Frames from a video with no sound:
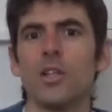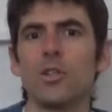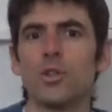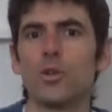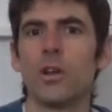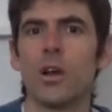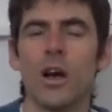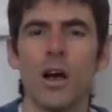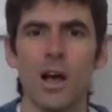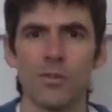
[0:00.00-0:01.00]

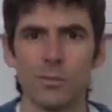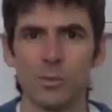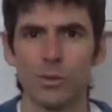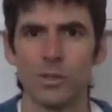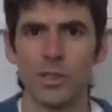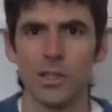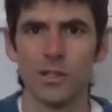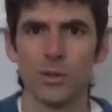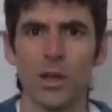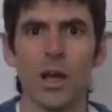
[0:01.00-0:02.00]
Sukhava Bodhi.
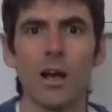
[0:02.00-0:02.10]
So